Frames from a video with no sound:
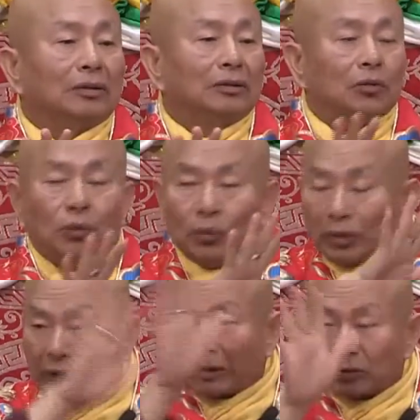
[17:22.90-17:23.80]

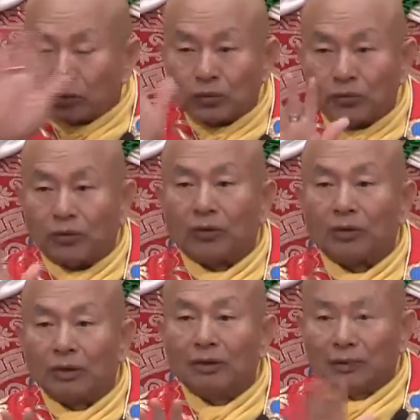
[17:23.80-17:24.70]
And the
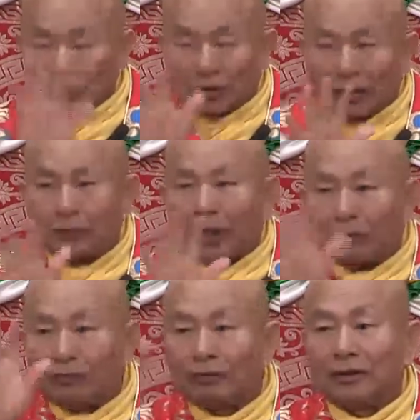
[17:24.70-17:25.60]
countless
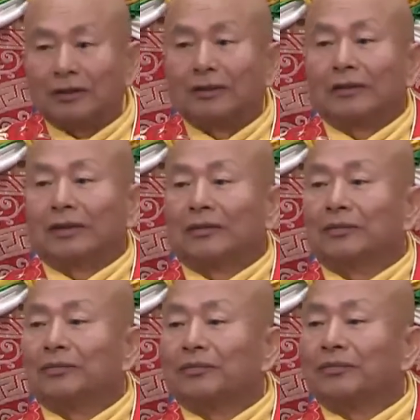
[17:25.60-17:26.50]

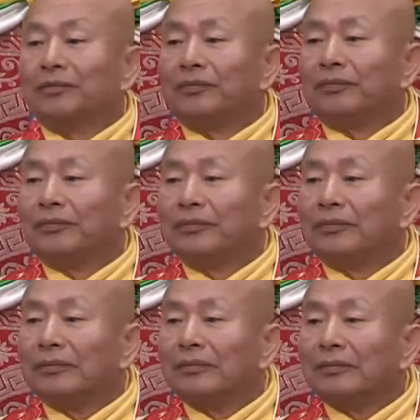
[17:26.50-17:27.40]
Buddhas,
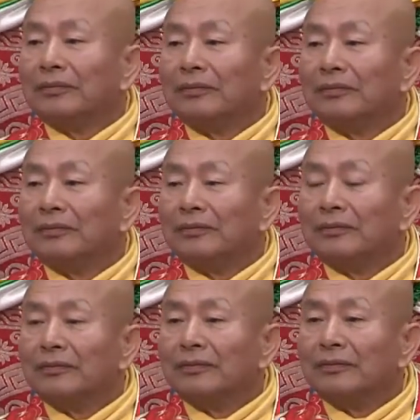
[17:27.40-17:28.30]

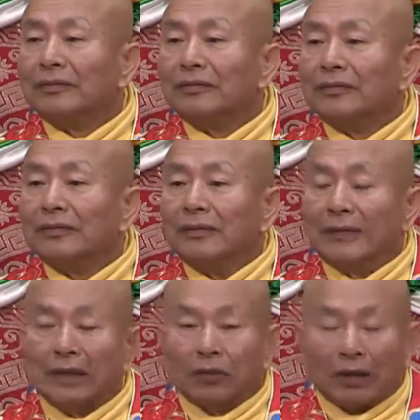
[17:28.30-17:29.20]
all of
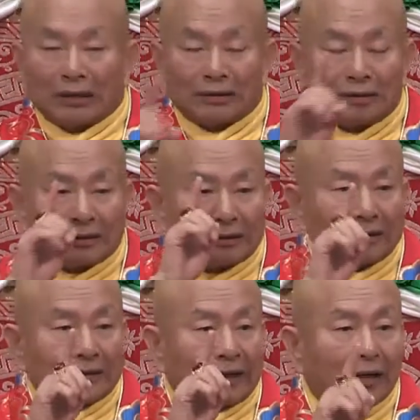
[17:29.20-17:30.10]
them are
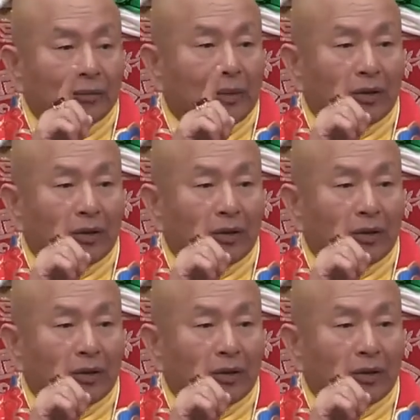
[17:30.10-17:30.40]
protecting you.